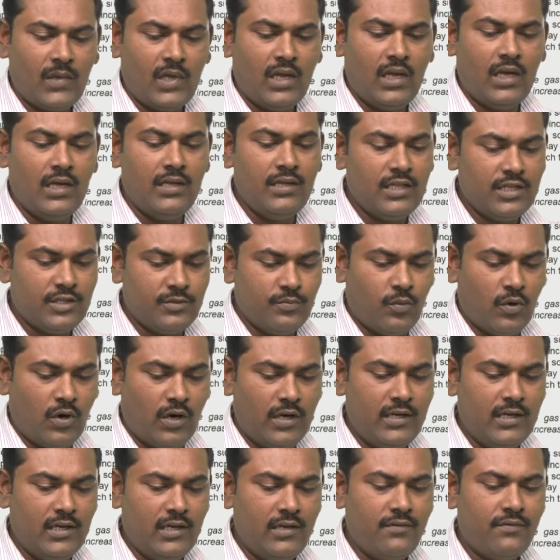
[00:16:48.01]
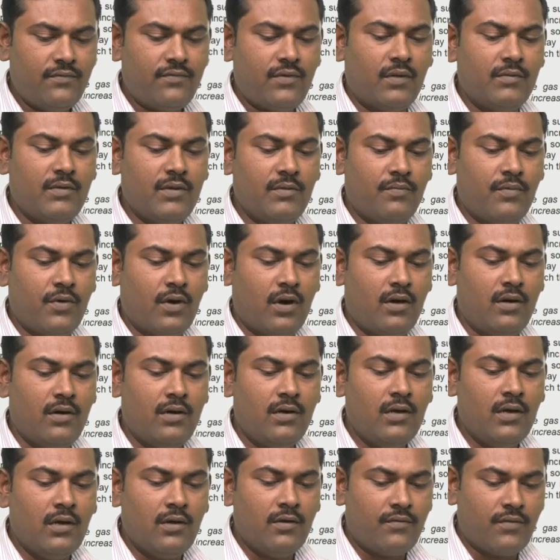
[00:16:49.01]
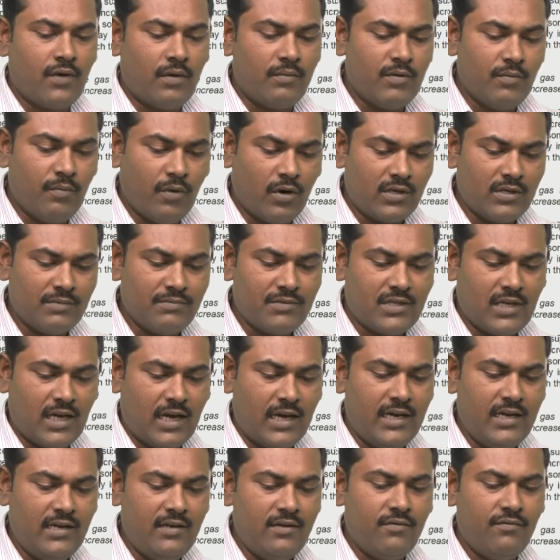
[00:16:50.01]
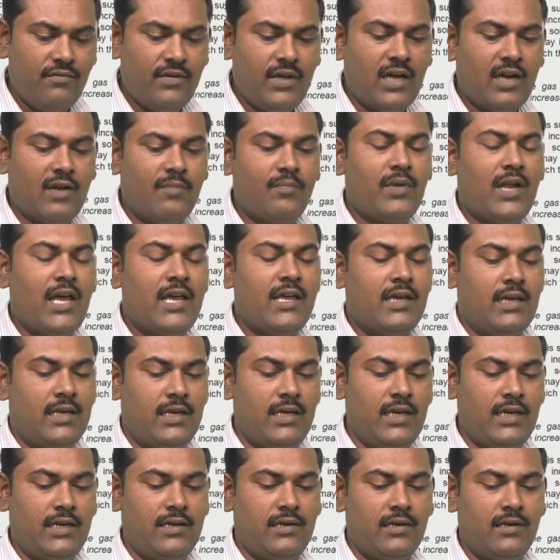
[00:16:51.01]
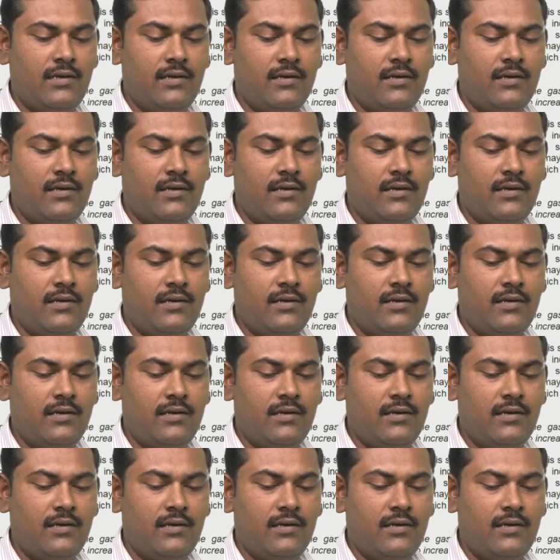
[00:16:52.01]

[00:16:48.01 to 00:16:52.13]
In this boiler, from the bottom side we are applying heat.